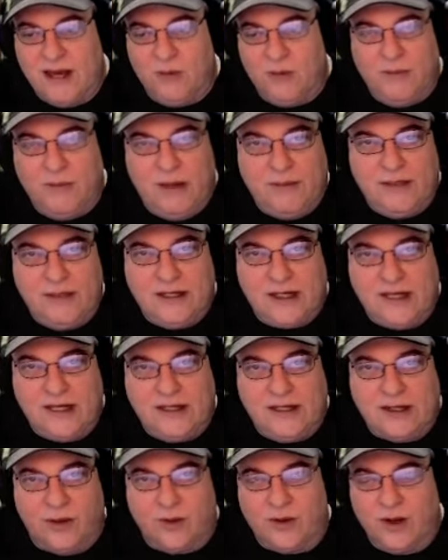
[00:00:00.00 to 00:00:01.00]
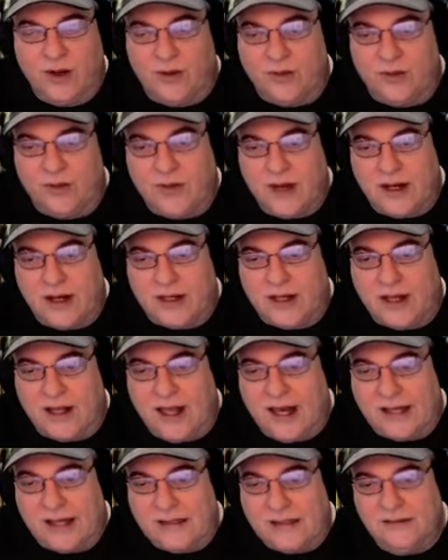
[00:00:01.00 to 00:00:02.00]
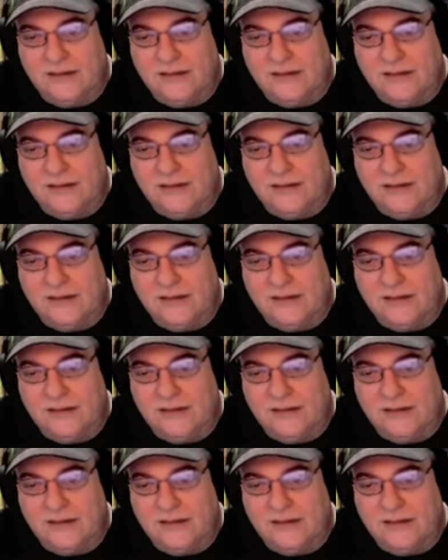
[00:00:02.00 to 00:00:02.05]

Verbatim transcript: or maybe they don't know they're on a clock.